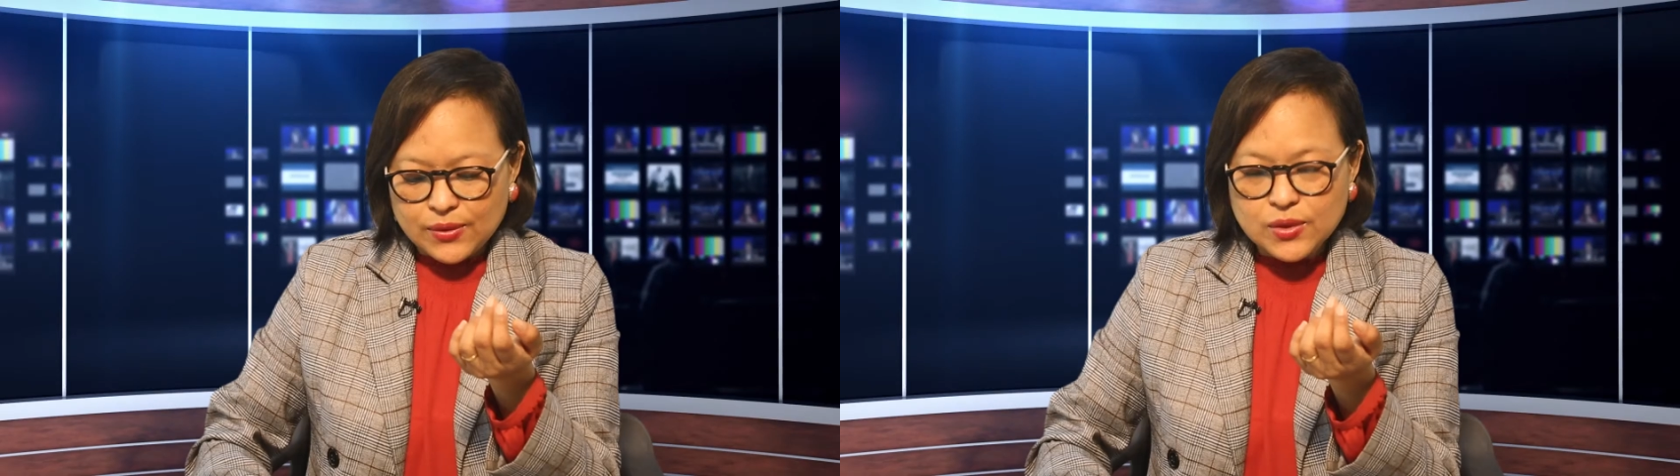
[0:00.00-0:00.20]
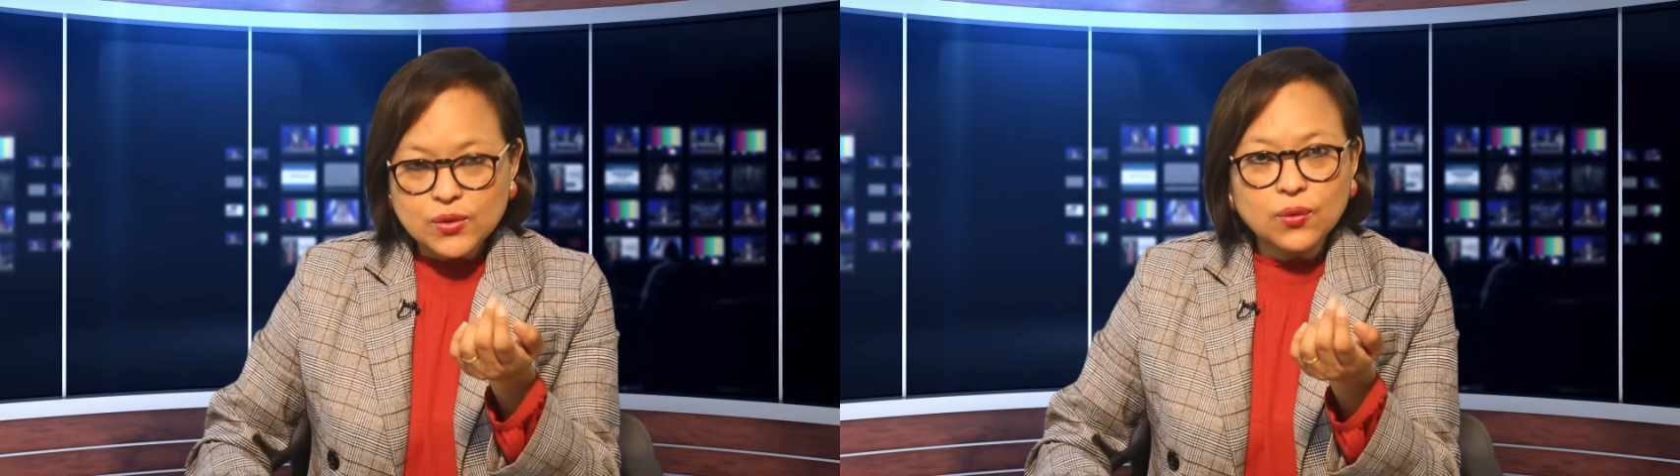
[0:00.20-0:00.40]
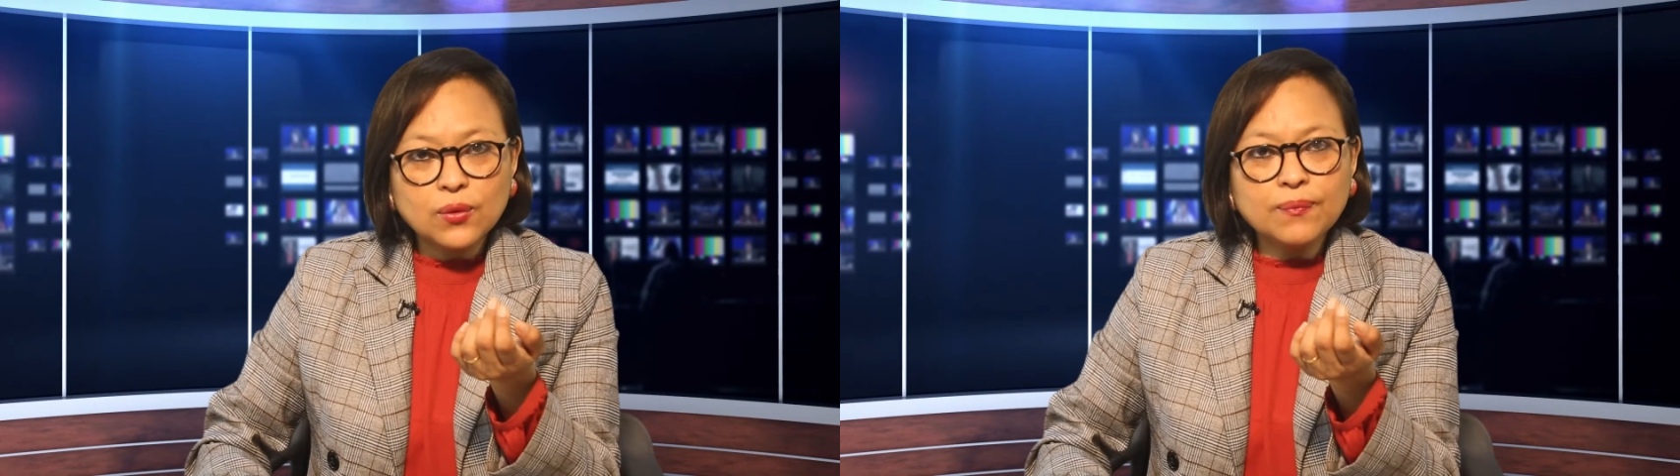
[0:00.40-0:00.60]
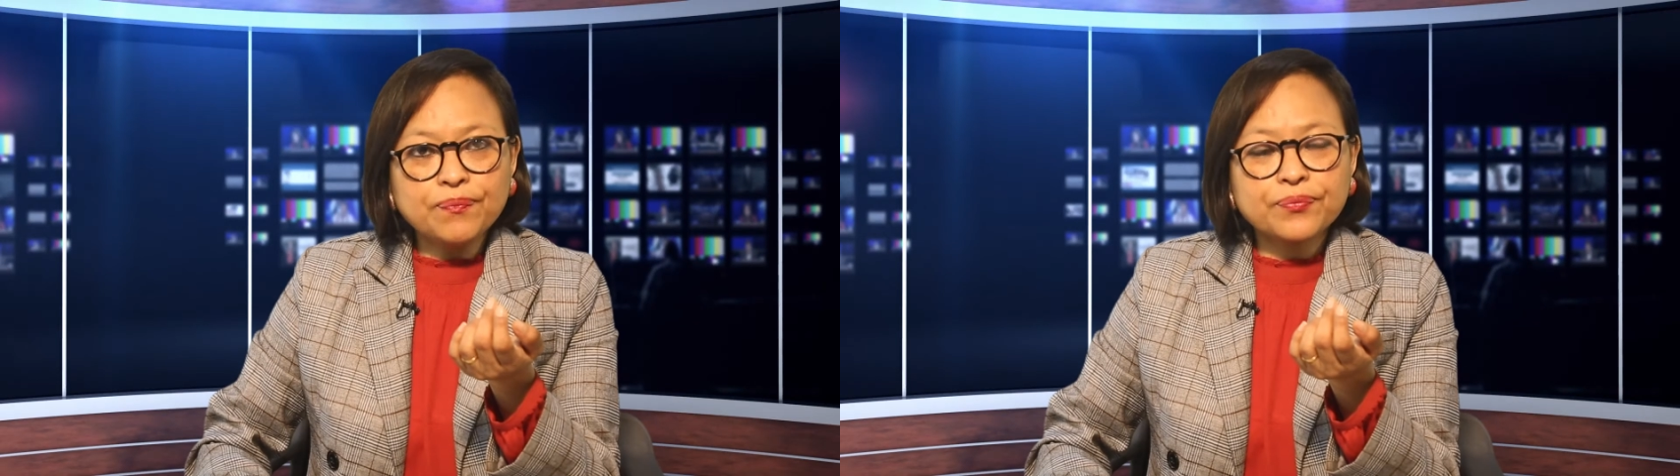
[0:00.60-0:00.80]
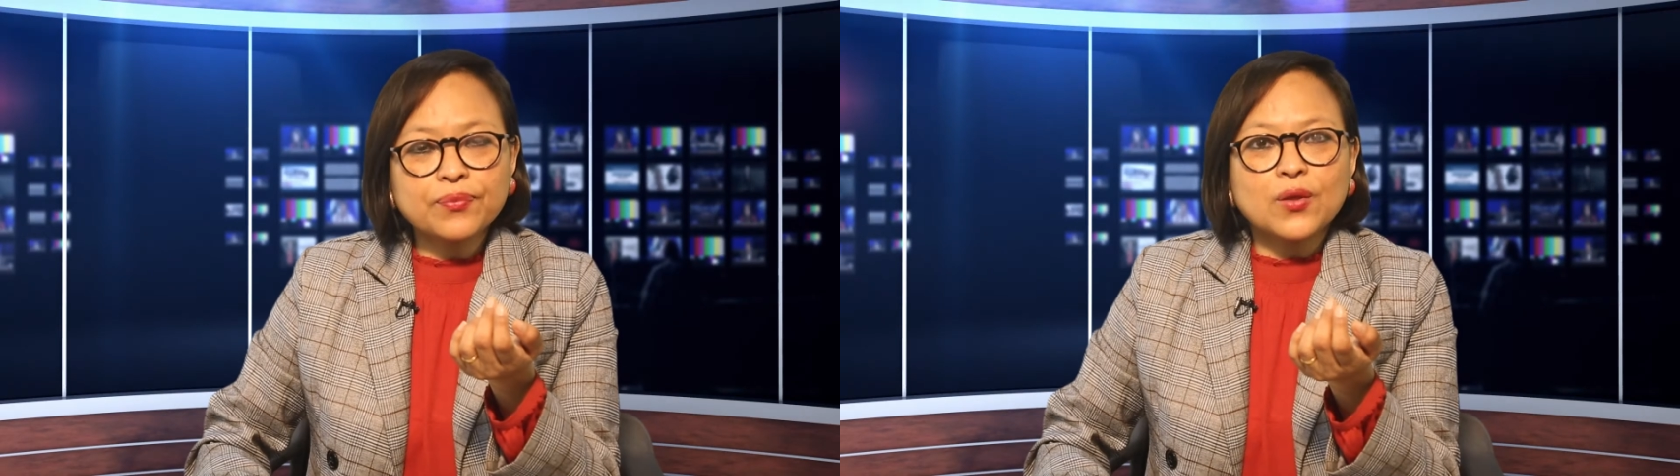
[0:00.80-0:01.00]
So,
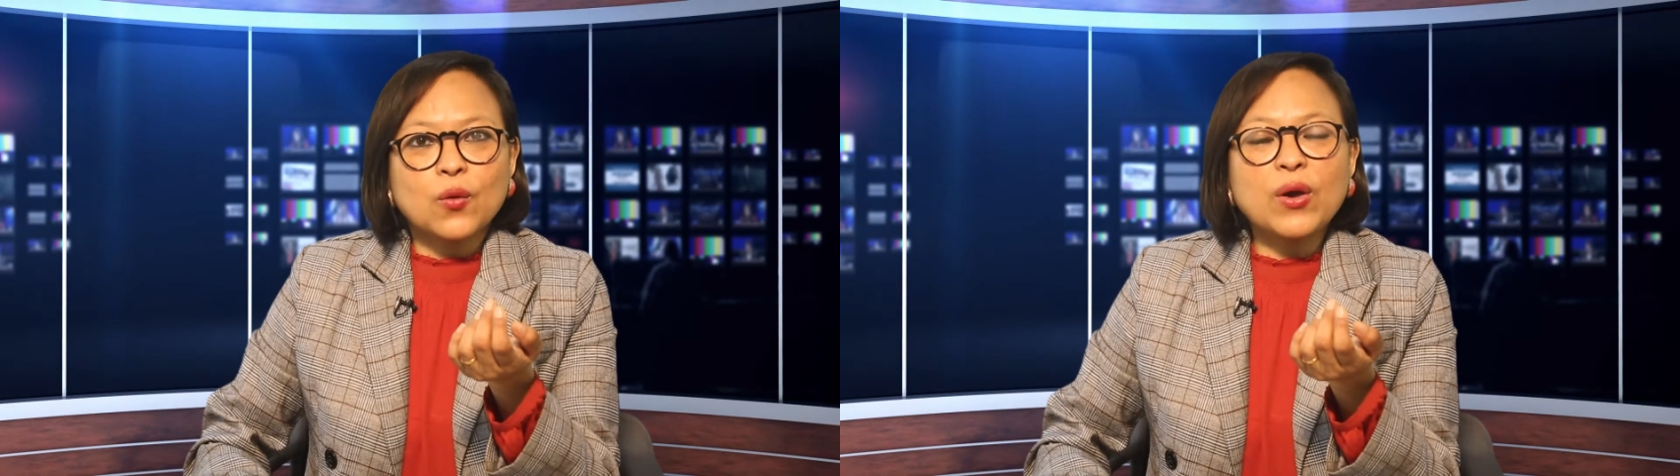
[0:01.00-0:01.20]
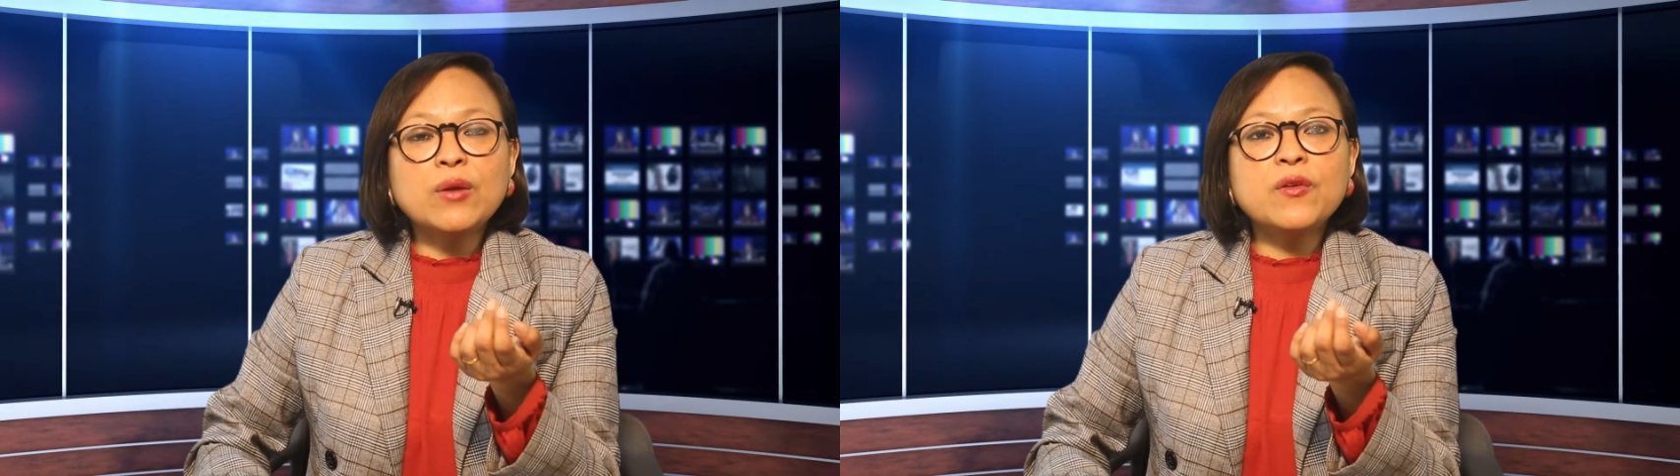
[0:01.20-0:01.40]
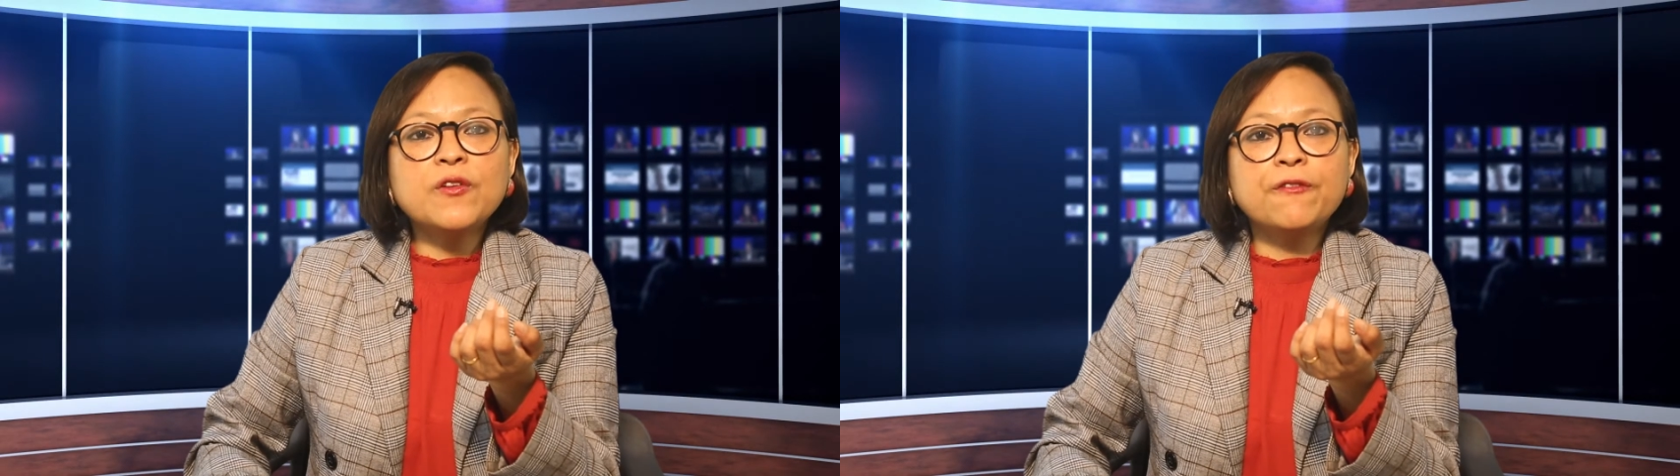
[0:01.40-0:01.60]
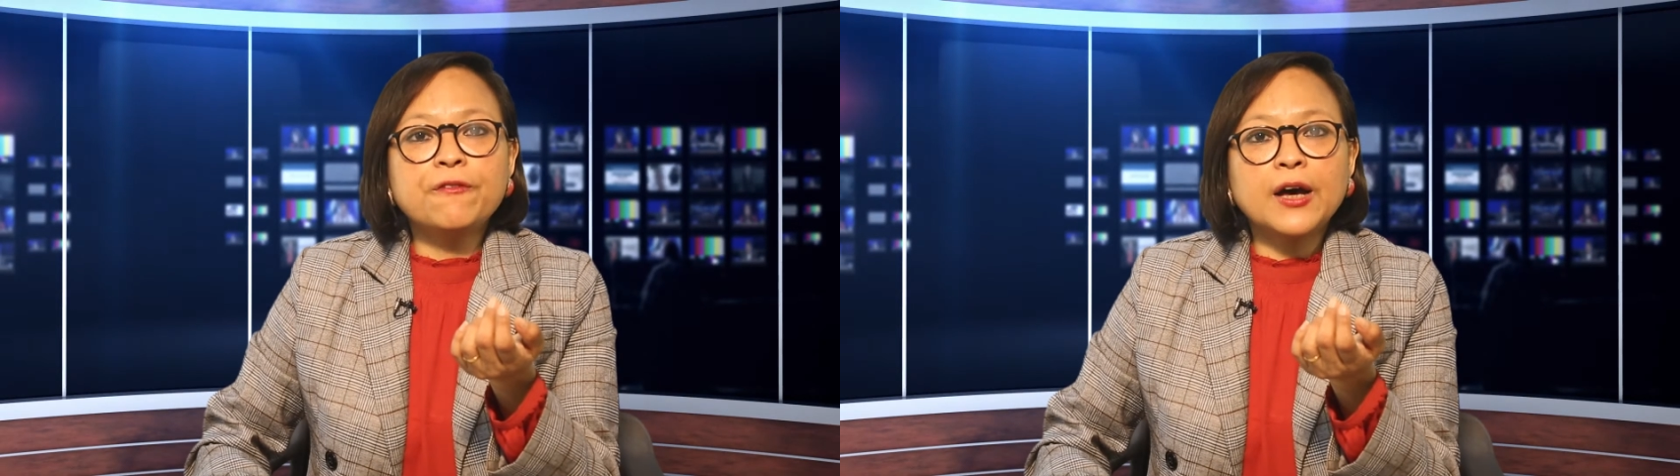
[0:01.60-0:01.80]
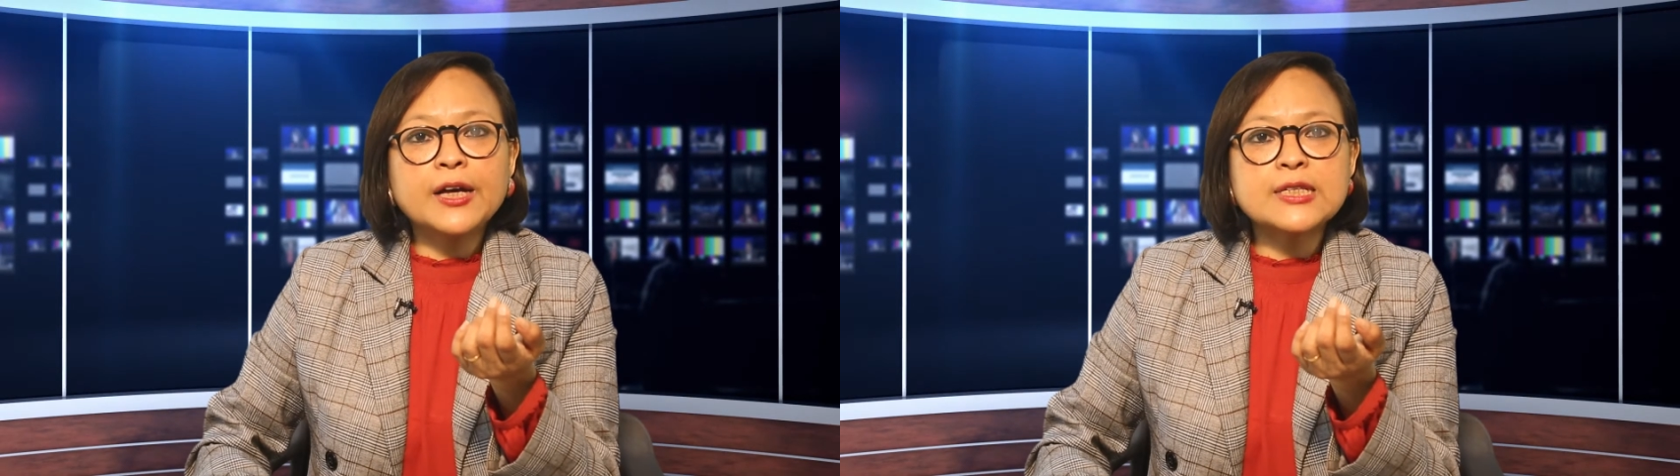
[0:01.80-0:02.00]
when we
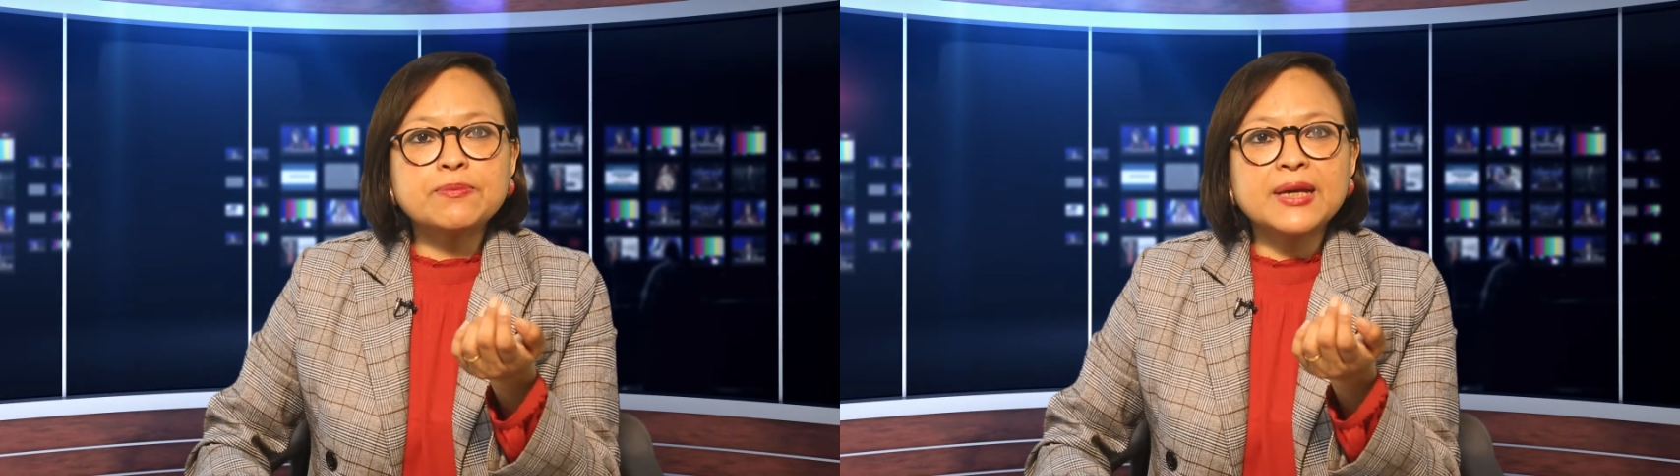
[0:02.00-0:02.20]
first